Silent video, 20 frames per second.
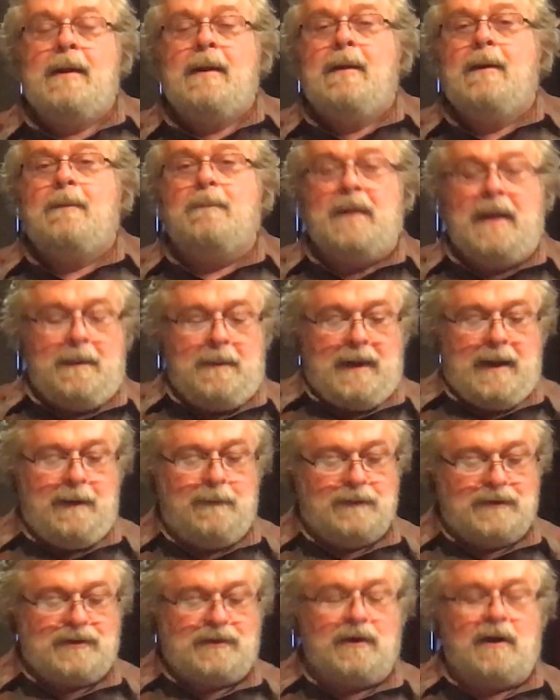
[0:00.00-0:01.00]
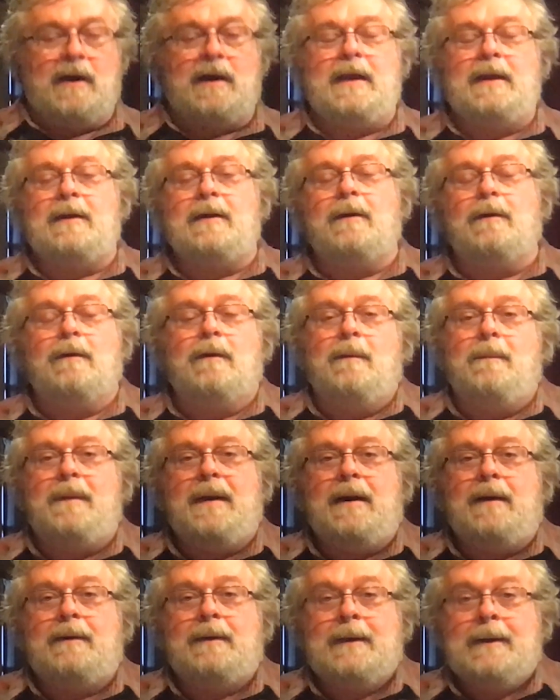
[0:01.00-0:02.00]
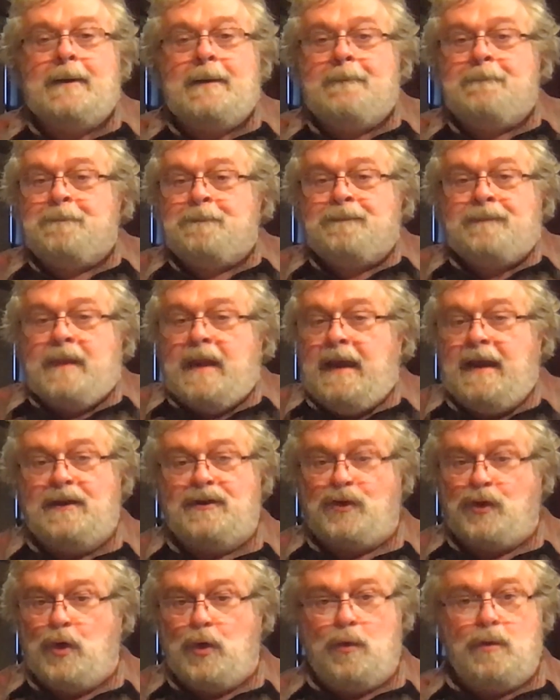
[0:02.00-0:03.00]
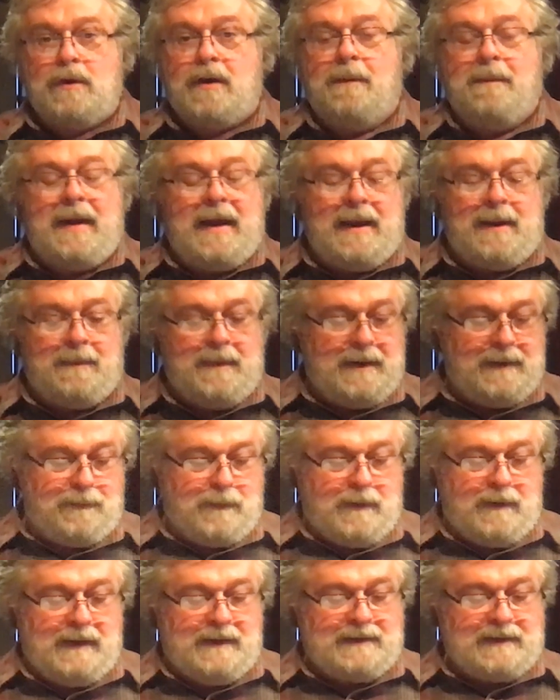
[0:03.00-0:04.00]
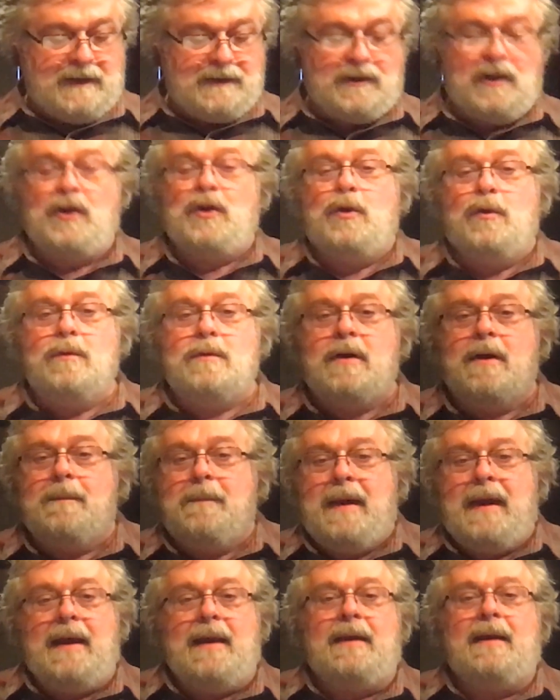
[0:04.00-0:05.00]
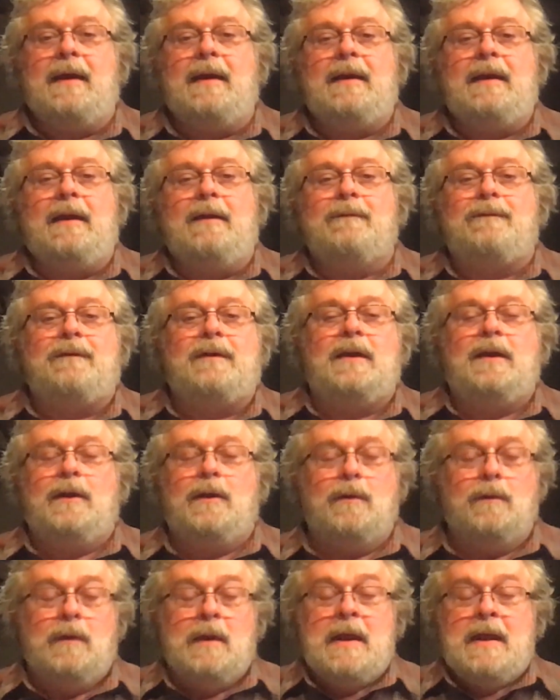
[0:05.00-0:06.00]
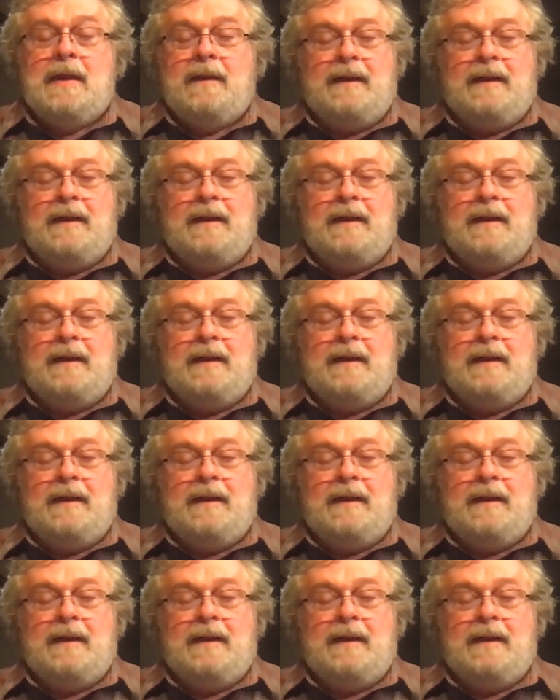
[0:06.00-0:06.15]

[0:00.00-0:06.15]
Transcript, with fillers: Maybe he was talking to her about his new commandment, where he says, A new command I give to you,